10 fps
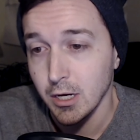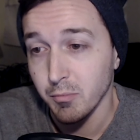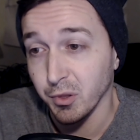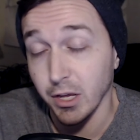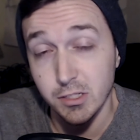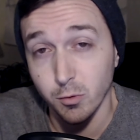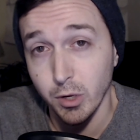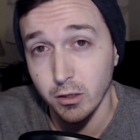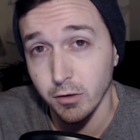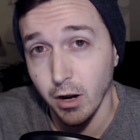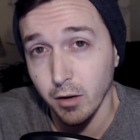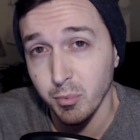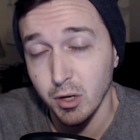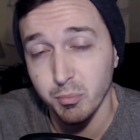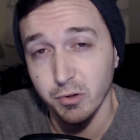But that's your weekly
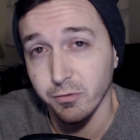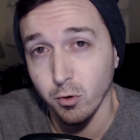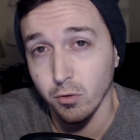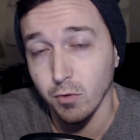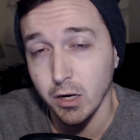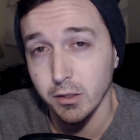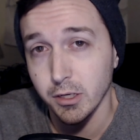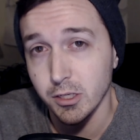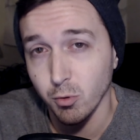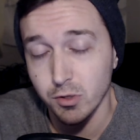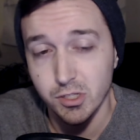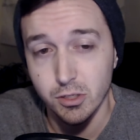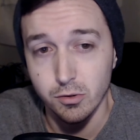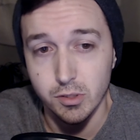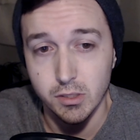wrap-up for the Rocket League Esports
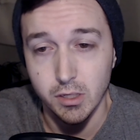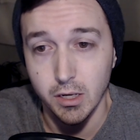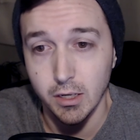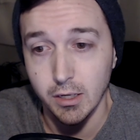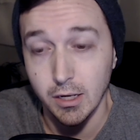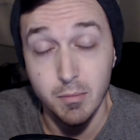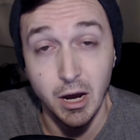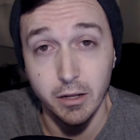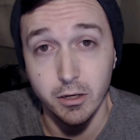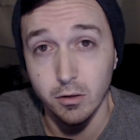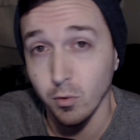news. I'm out of here.